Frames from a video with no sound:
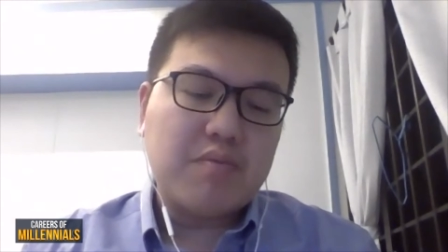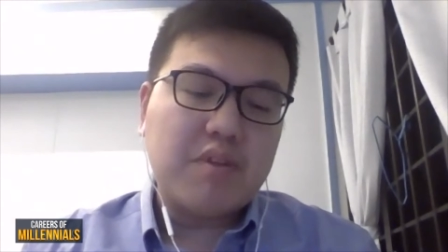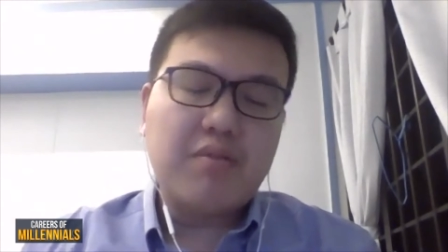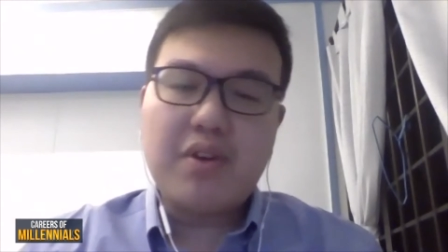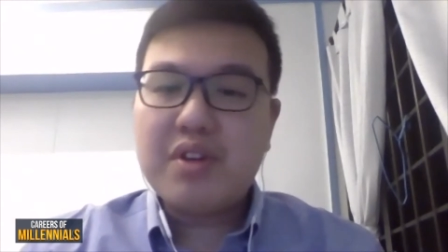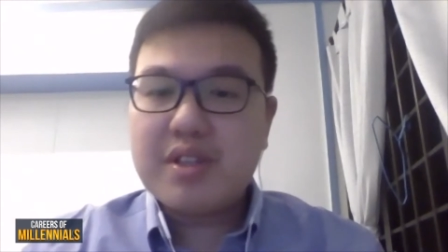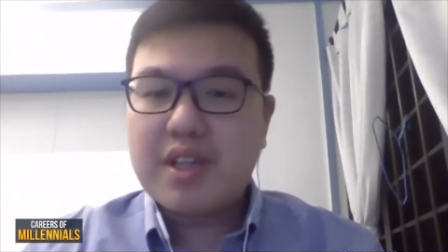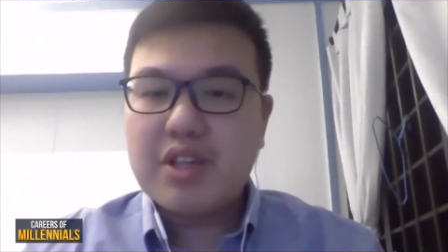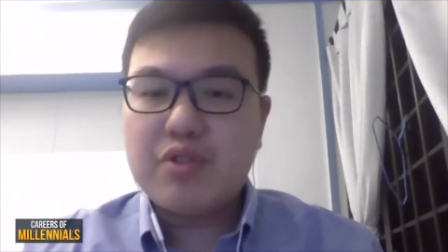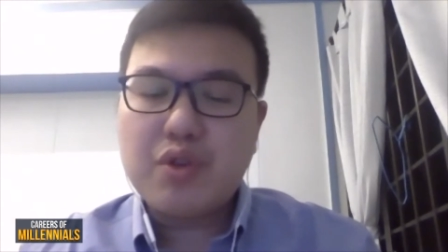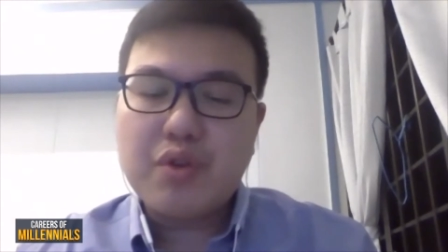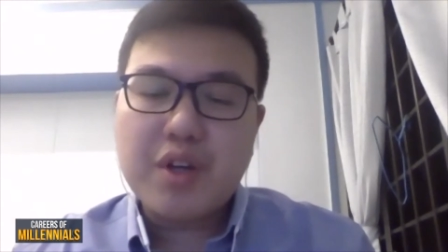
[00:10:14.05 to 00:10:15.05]
the various
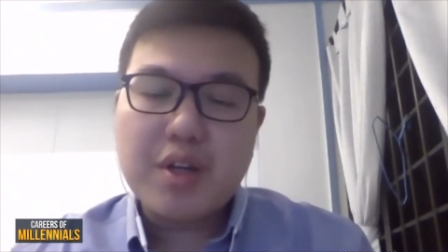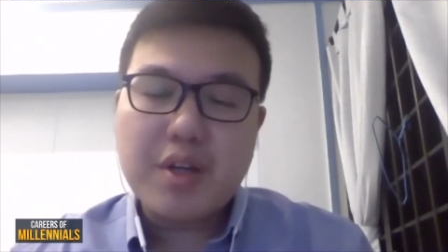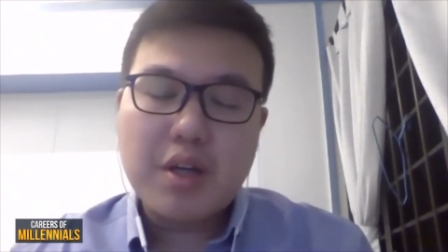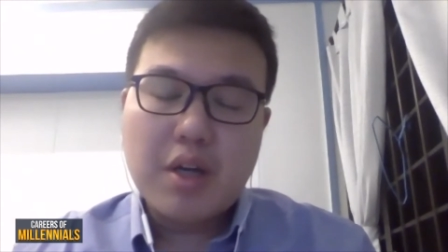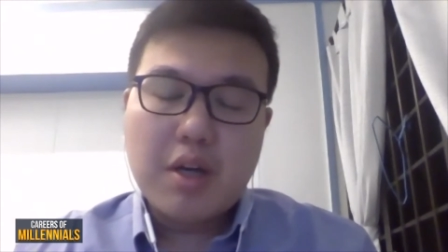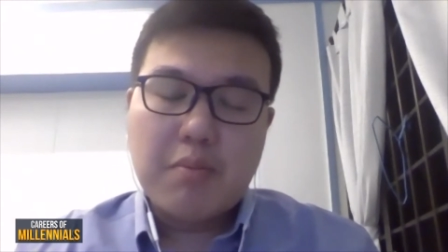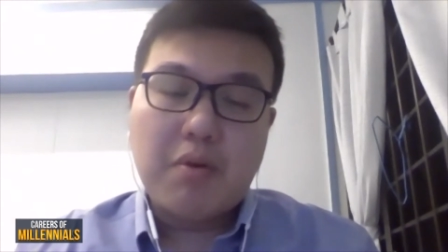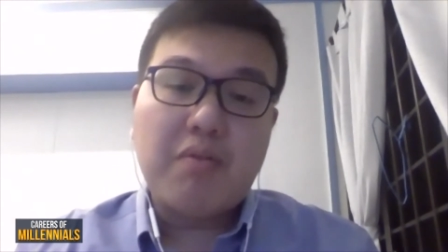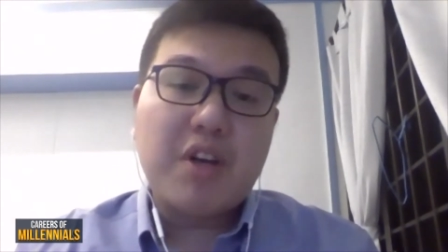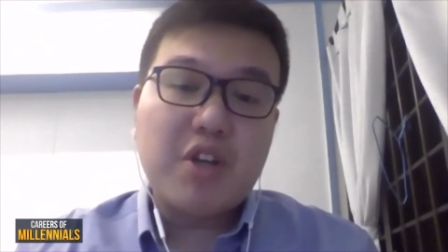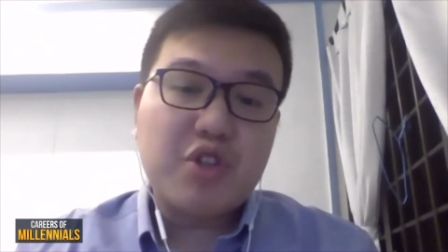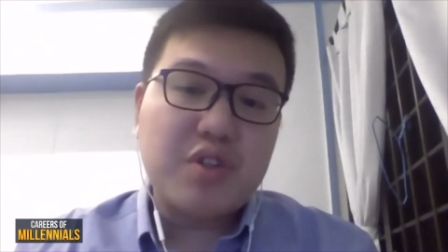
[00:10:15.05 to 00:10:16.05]
engineering
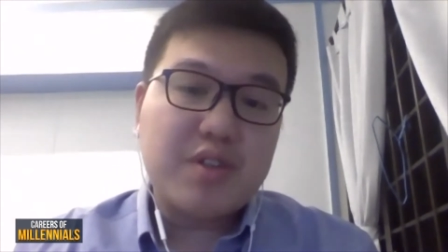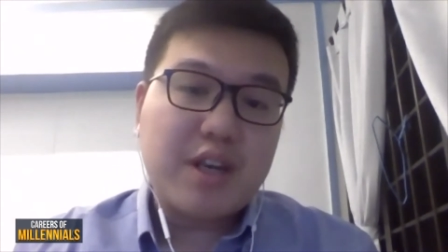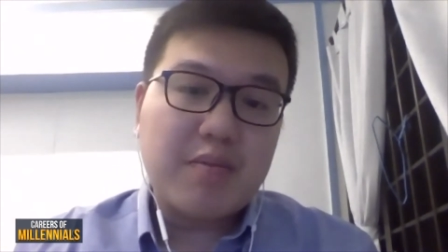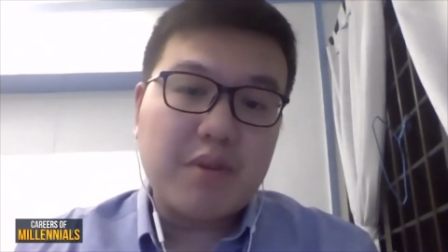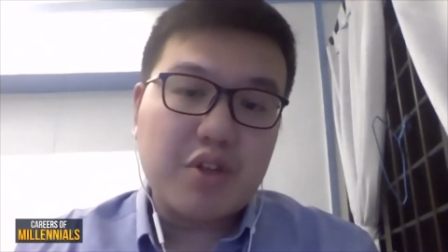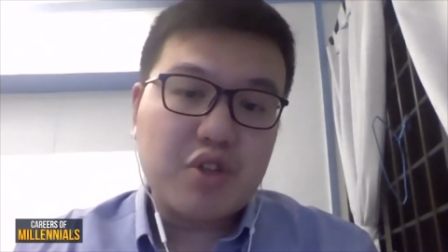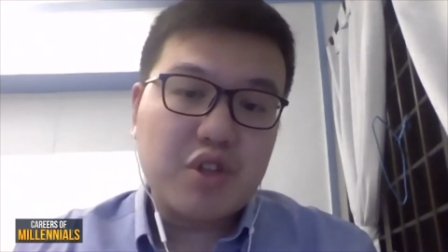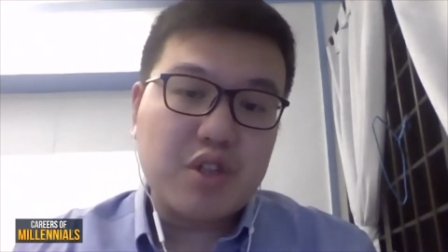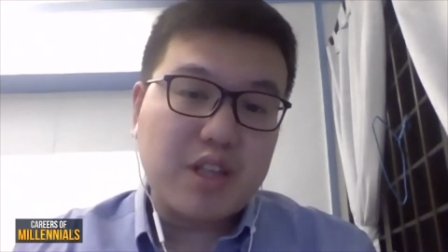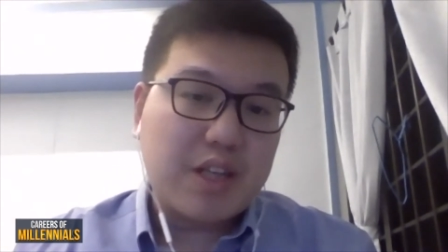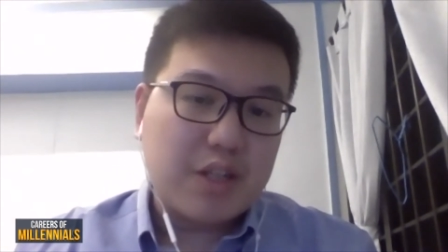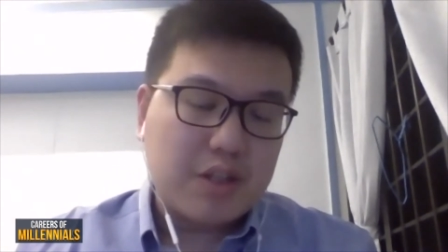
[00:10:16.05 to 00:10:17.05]
professions that I've mentioned,
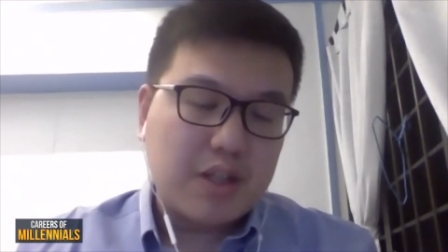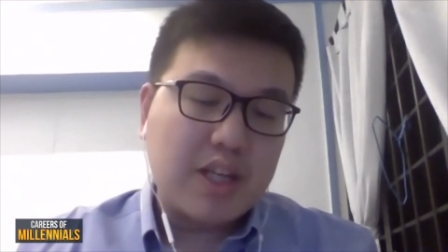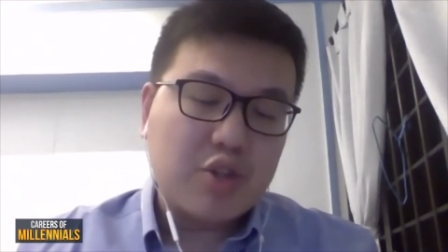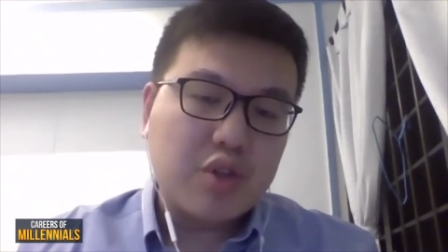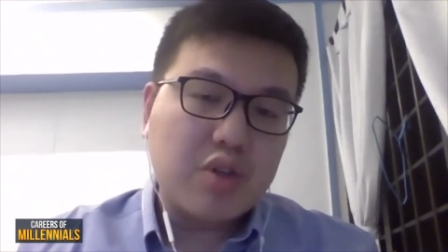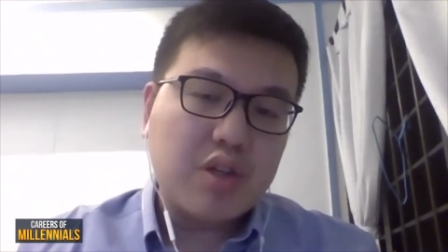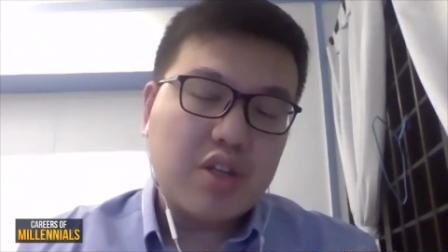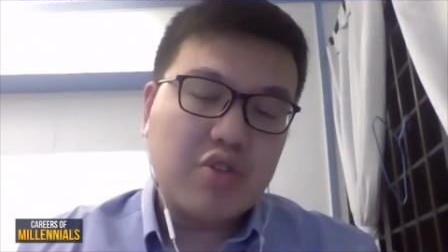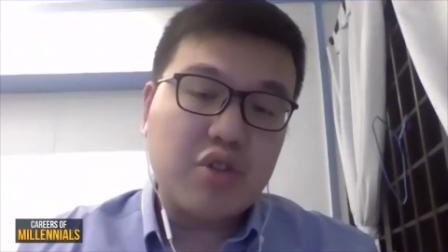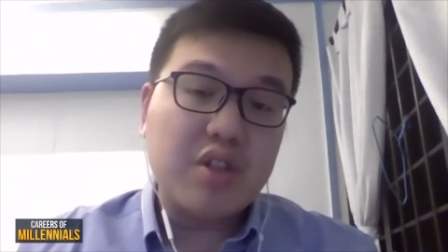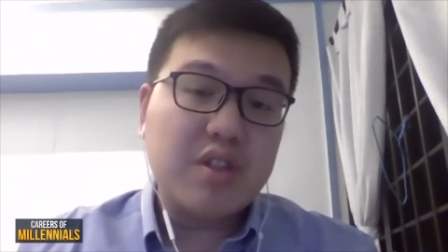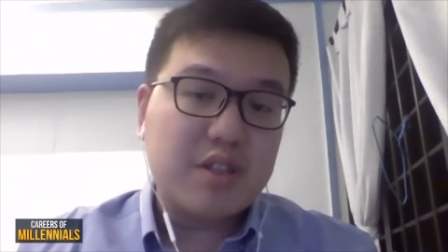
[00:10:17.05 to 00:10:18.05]
like electrical
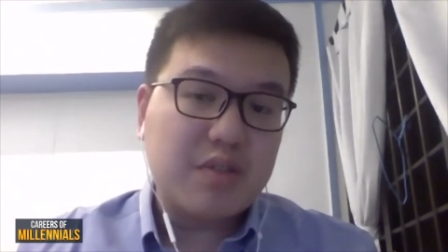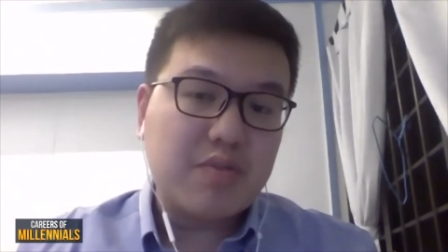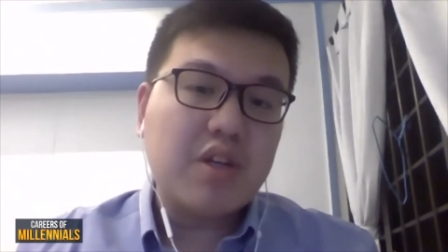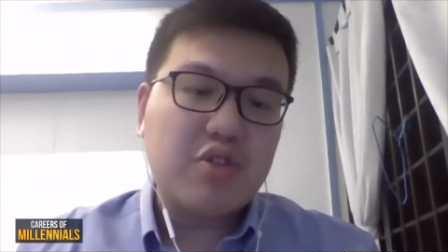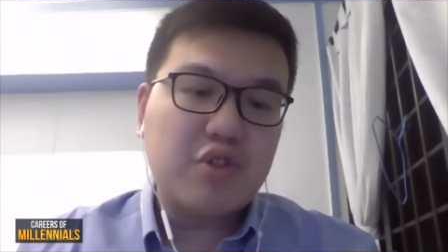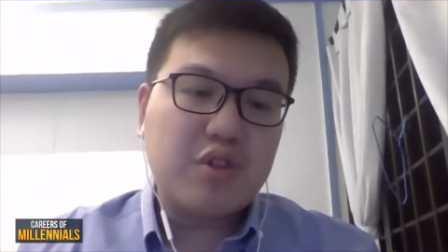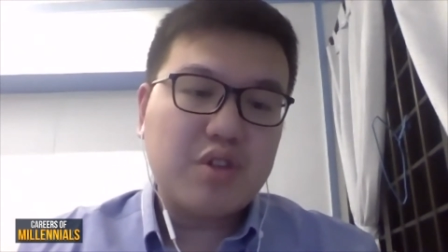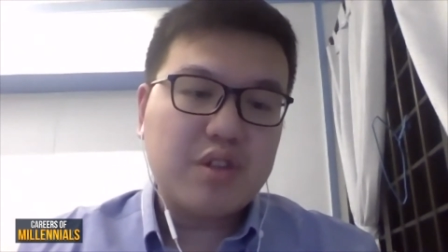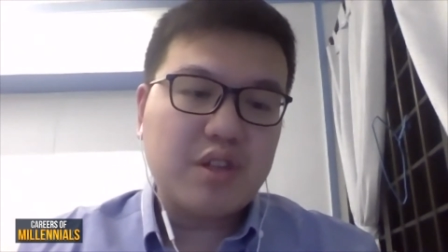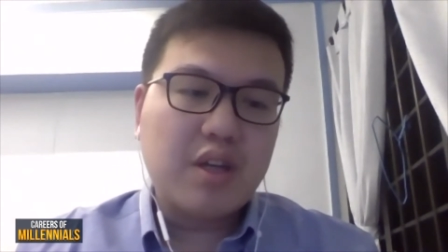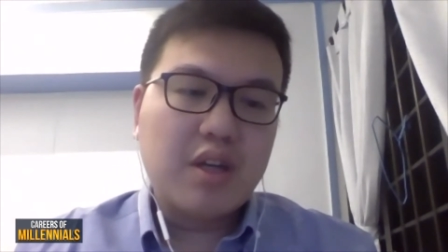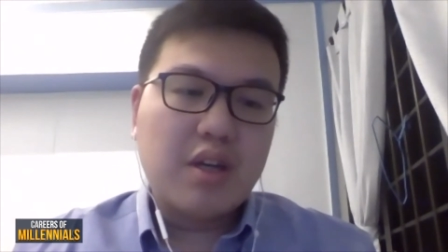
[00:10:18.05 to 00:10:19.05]
engineers, civil engineers,
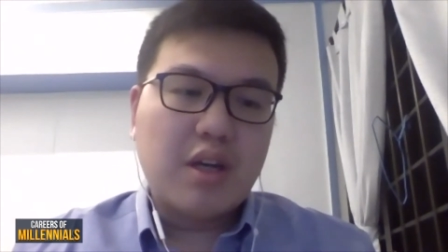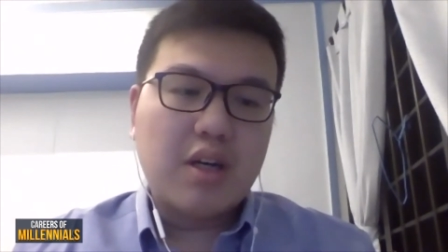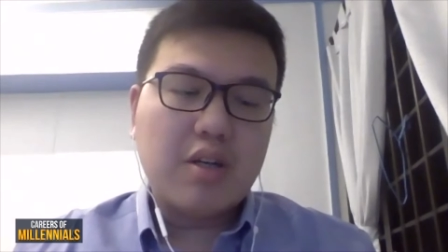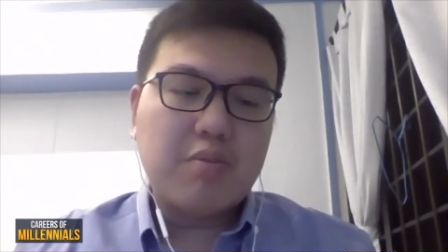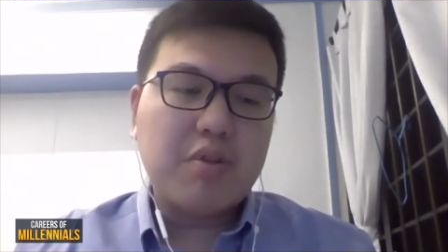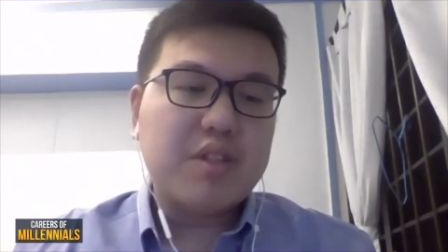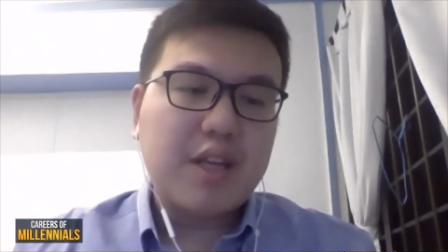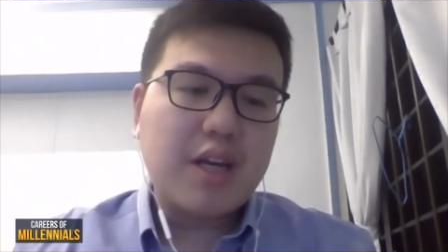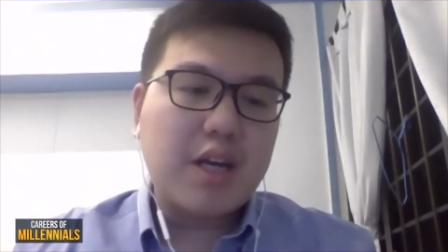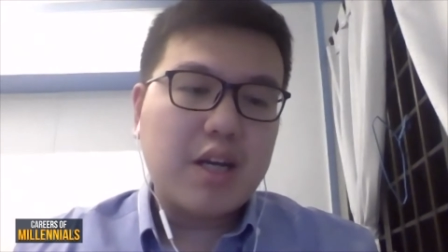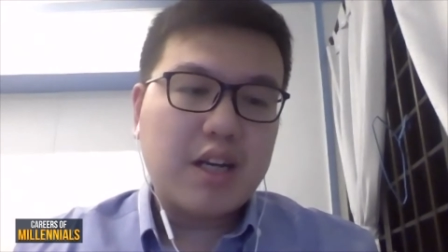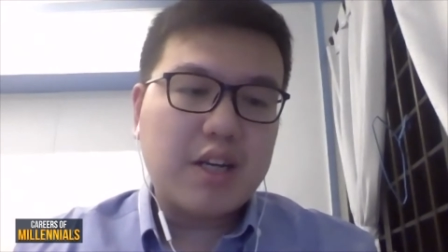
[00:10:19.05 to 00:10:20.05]
because they are like,